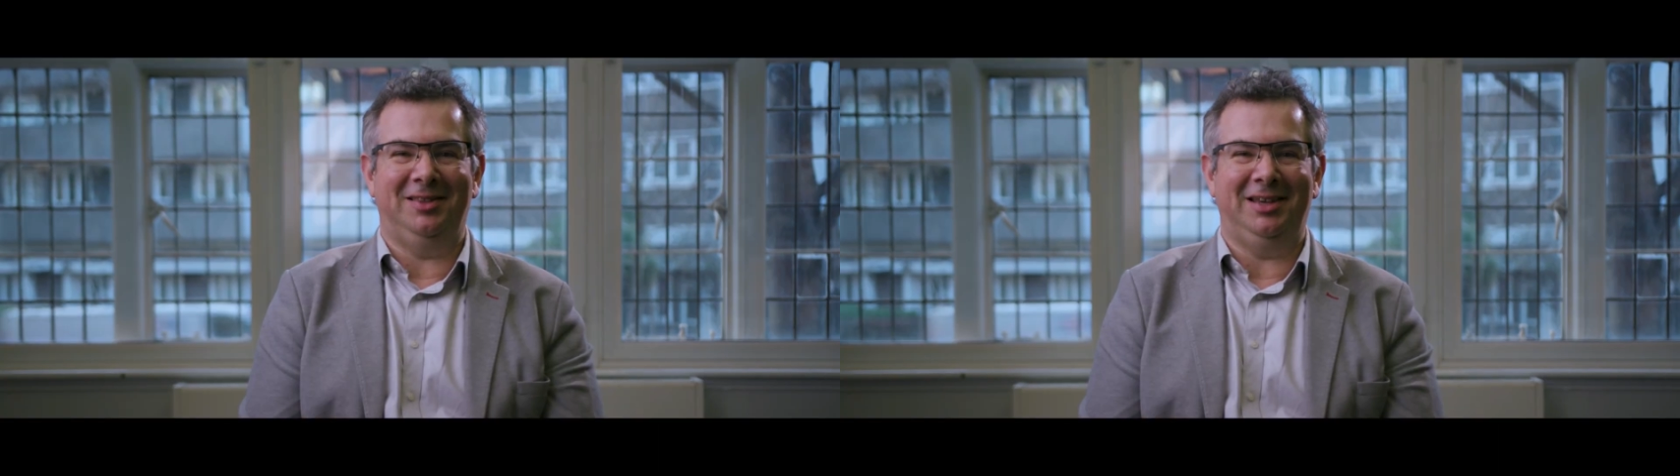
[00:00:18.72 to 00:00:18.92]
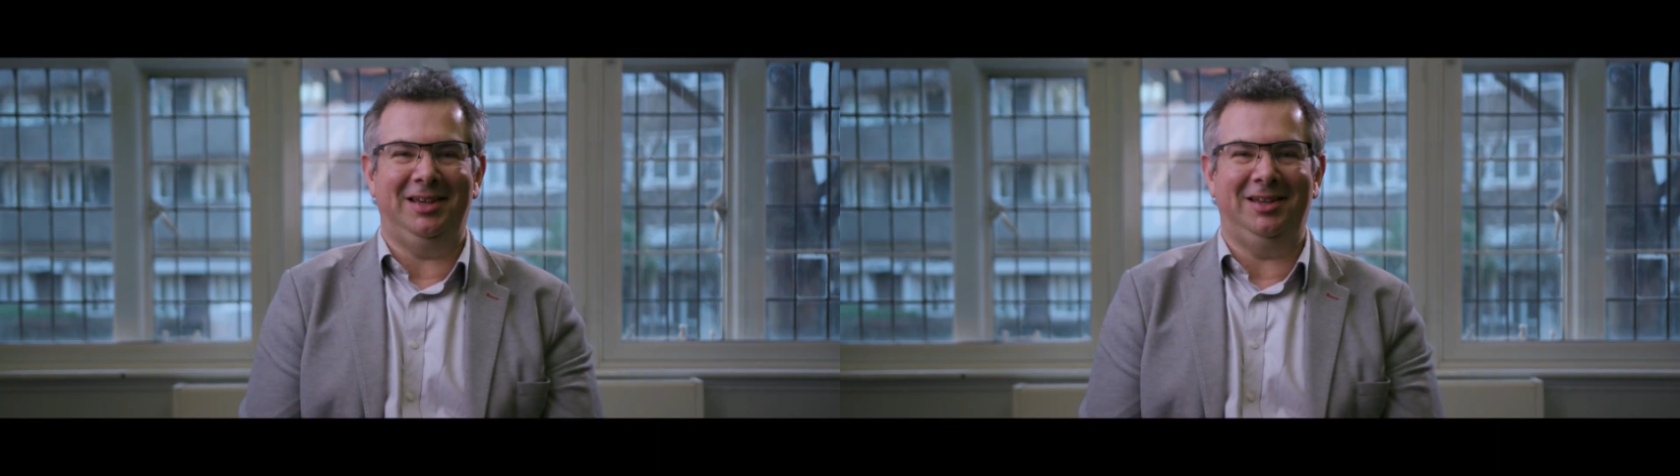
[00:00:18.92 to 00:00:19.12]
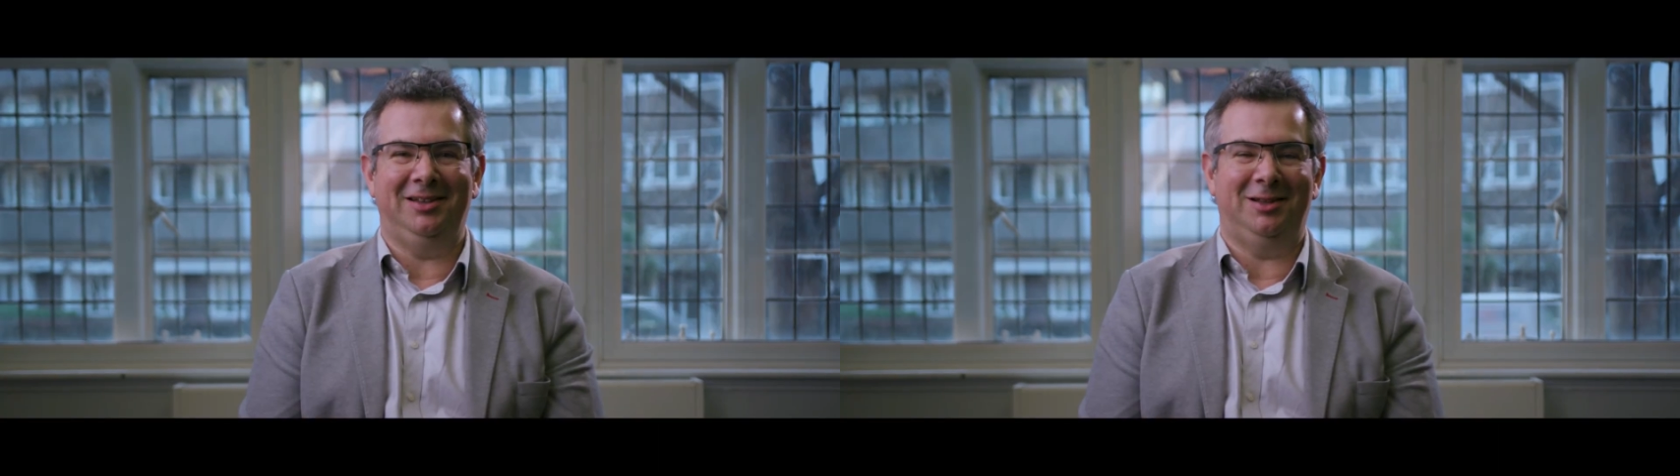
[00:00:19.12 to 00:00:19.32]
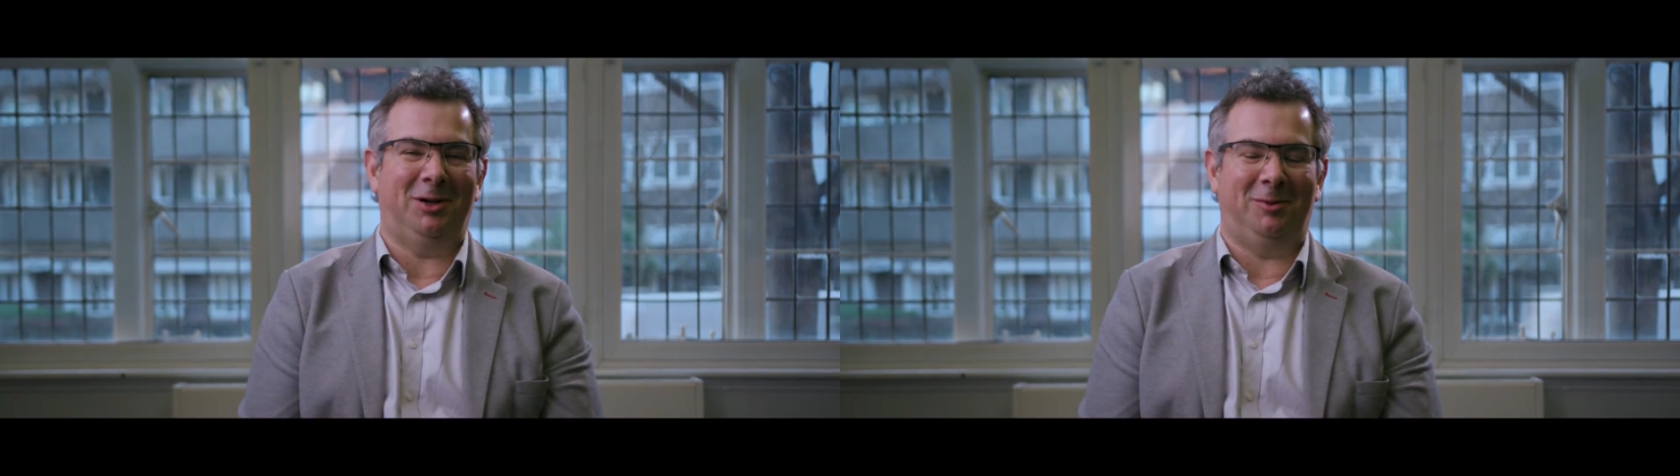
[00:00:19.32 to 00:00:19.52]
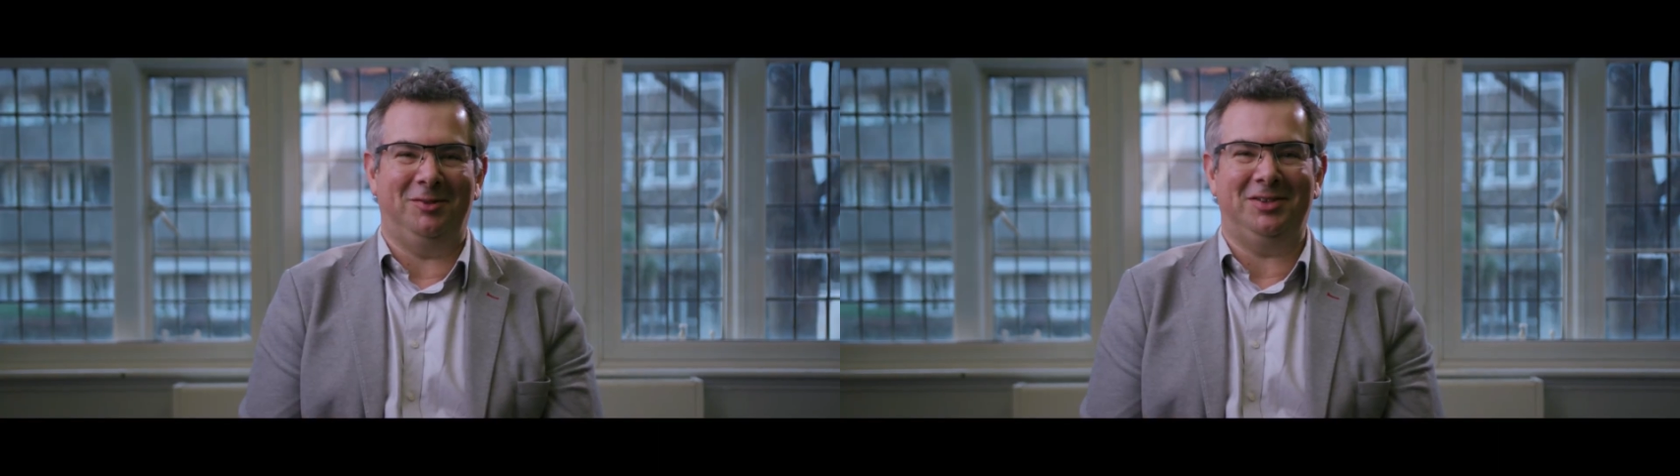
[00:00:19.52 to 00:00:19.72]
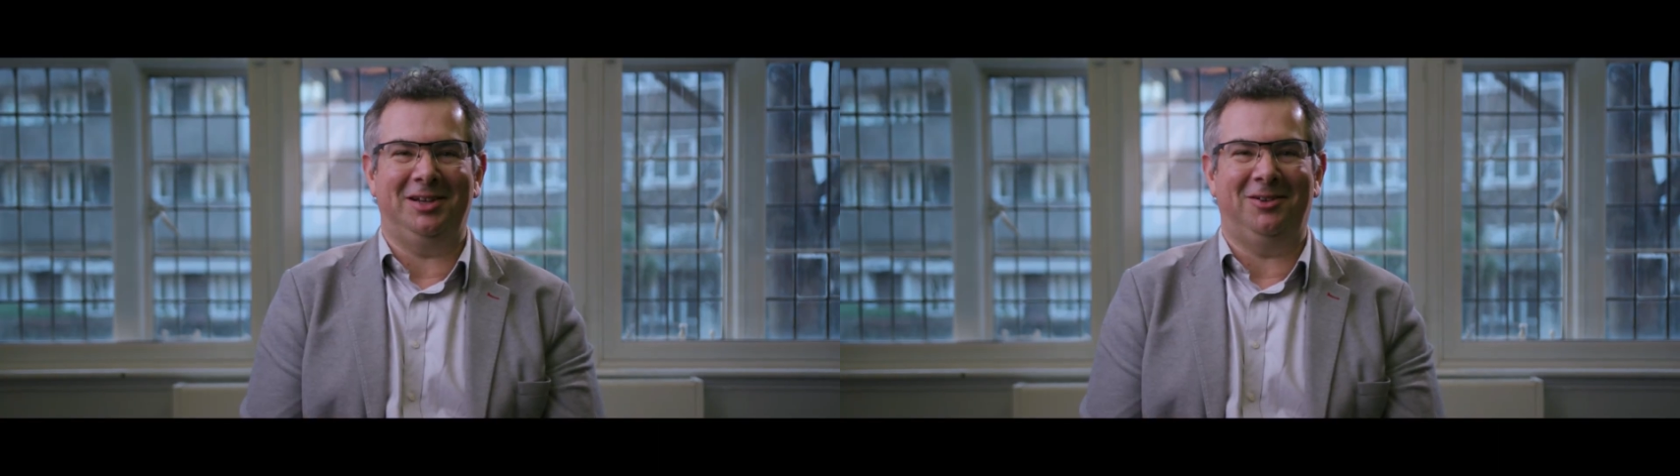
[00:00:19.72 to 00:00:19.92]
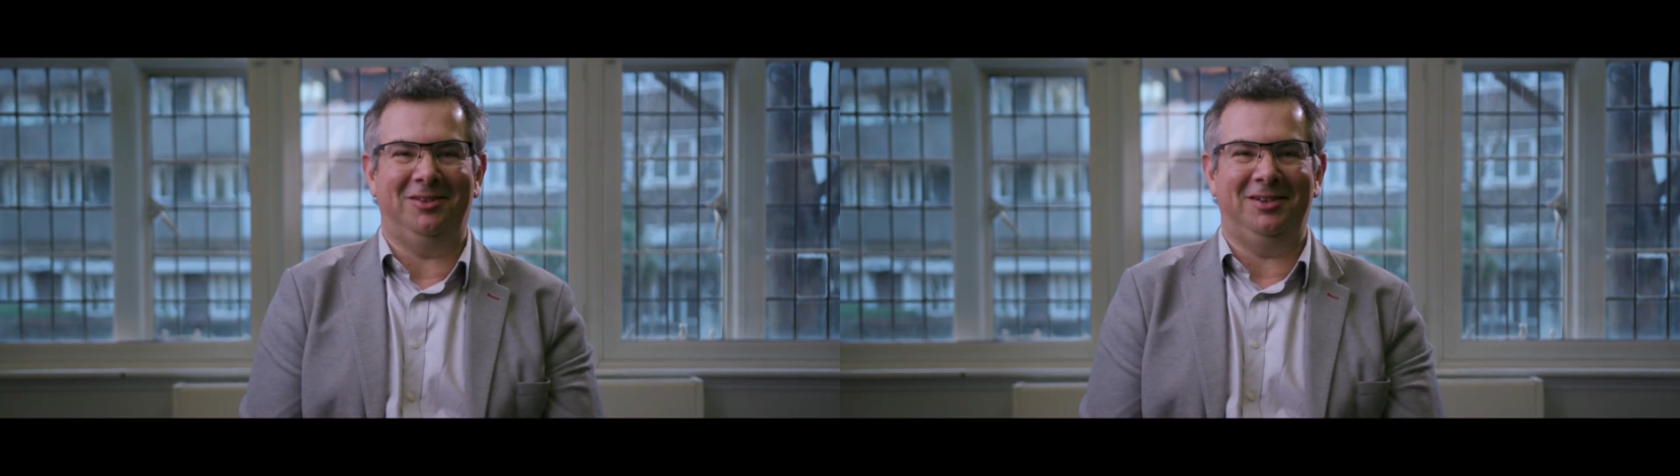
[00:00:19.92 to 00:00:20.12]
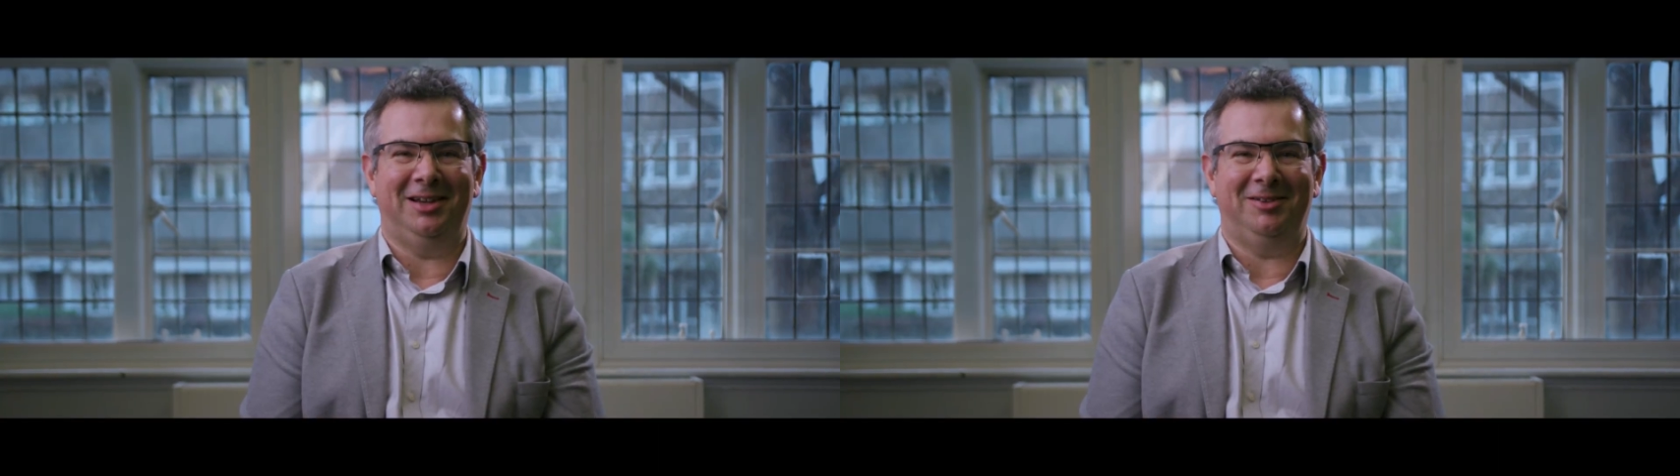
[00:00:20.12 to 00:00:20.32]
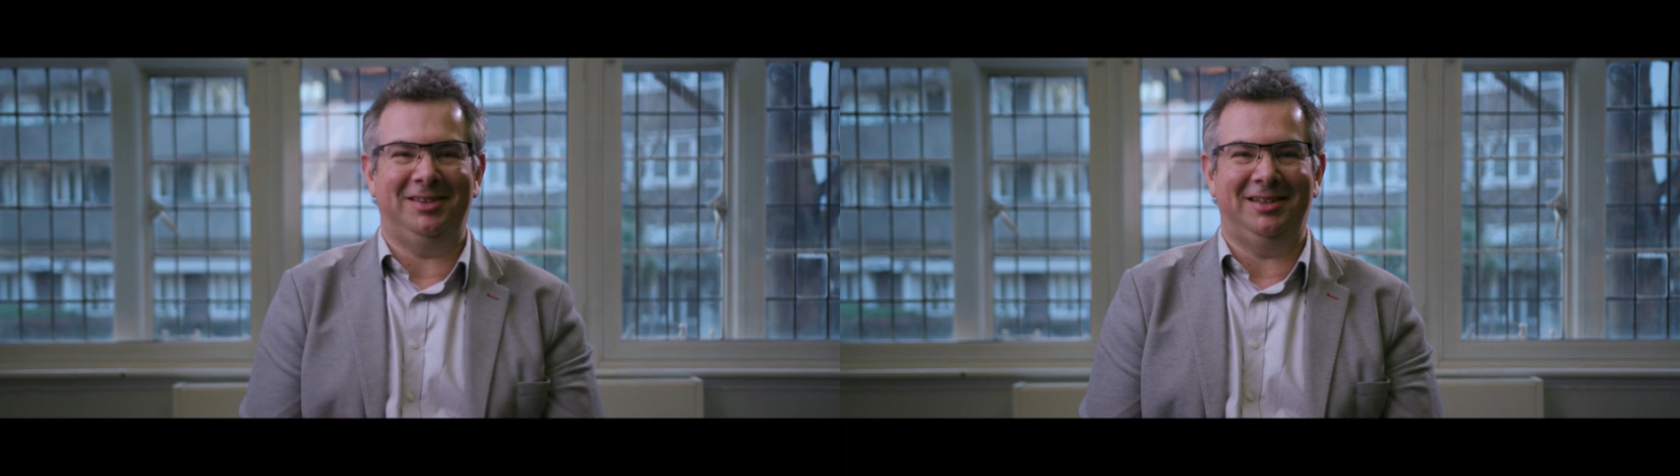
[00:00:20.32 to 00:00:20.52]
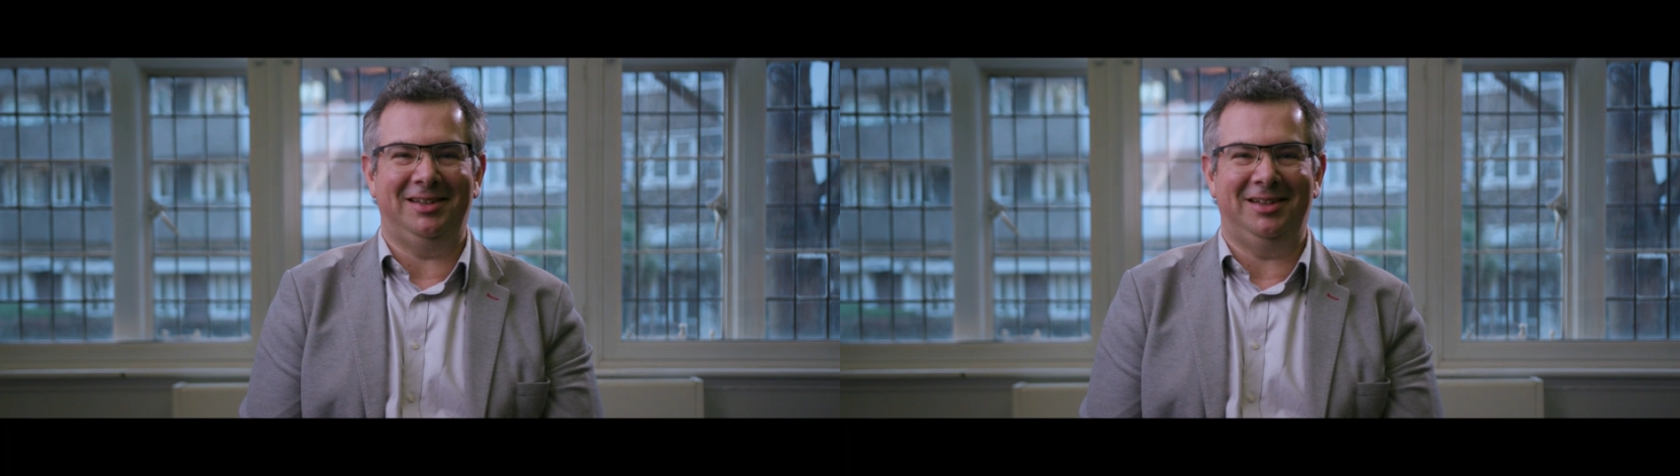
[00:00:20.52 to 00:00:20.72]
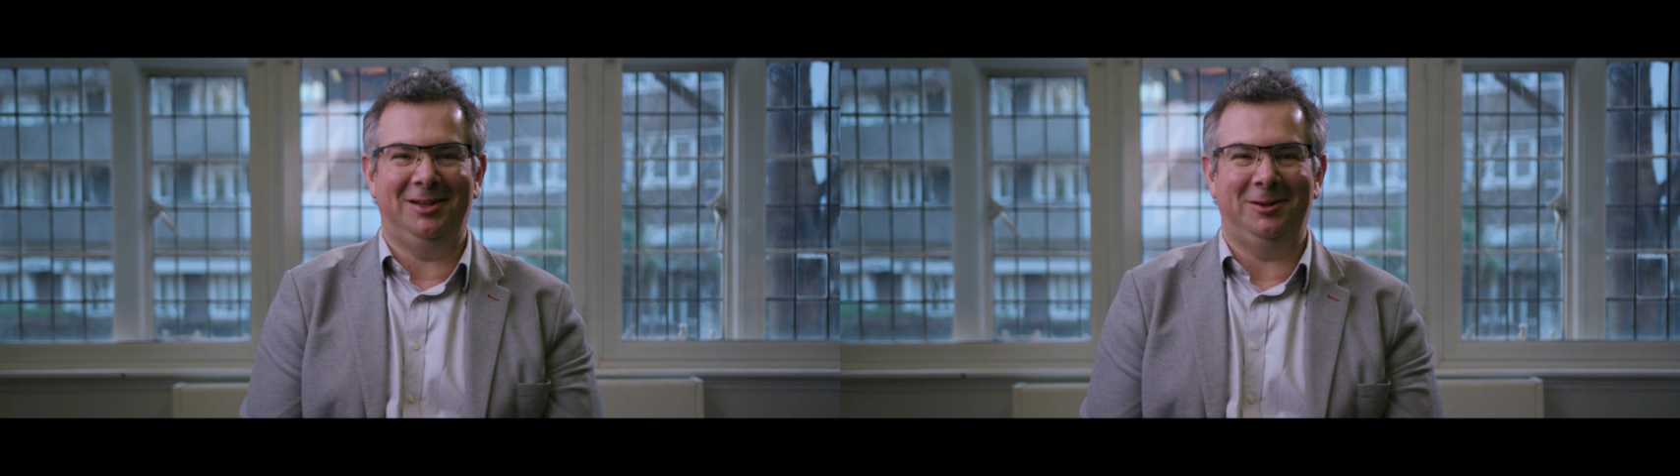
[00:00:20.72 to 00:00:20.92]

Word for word: in the Department of Psychology here at City.